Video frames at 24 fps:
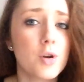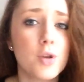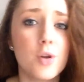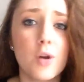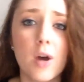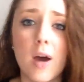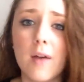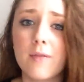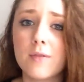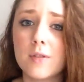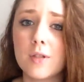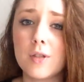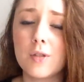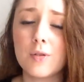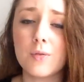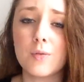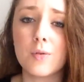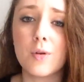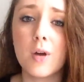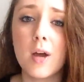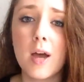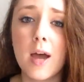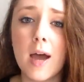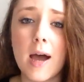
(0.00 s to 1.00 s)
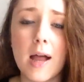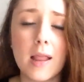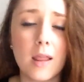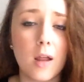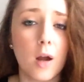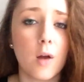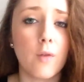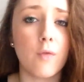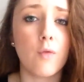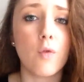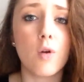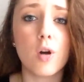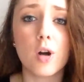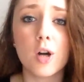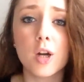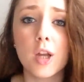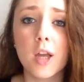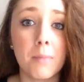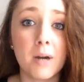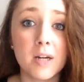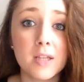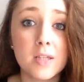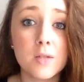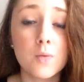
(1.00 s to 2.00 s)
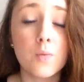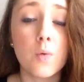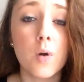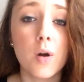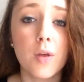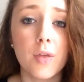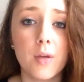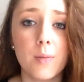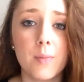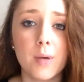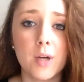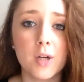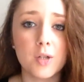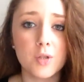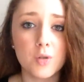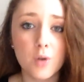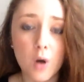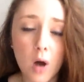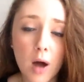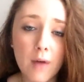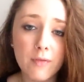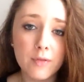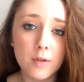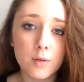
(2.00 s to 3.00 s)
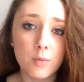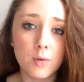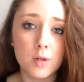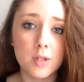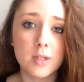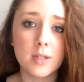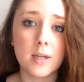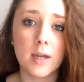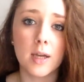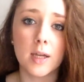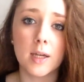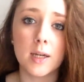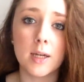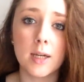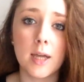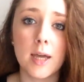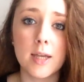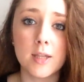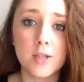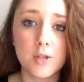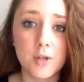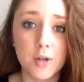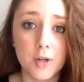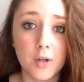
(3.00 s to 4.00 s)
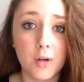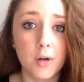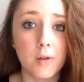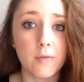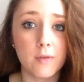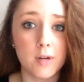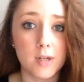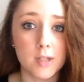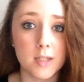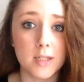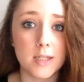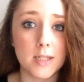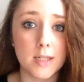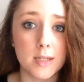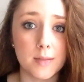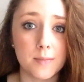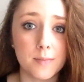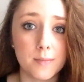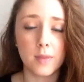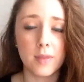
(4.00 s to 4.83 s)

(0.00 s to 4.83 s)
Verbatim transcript: you have to do a lot of work, but it's worth it because you afterwards can enter university.